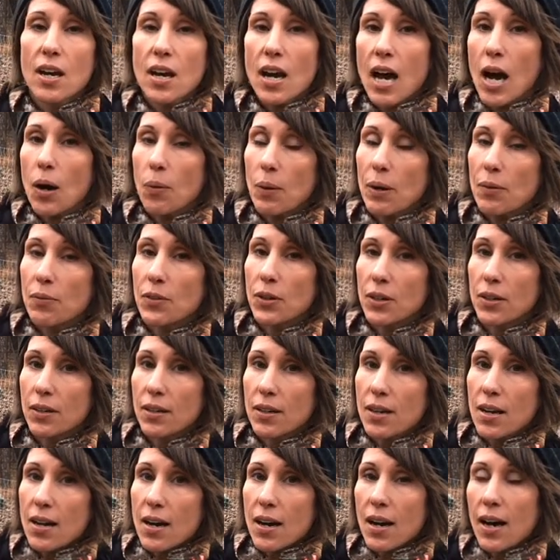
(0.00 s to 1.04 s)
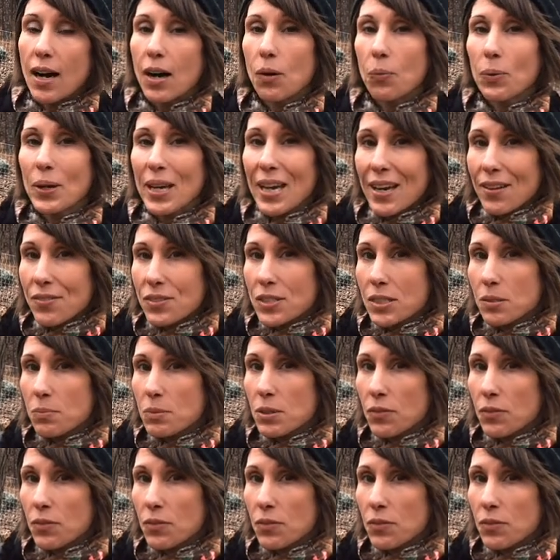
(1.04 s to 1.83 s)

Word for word: However, we have some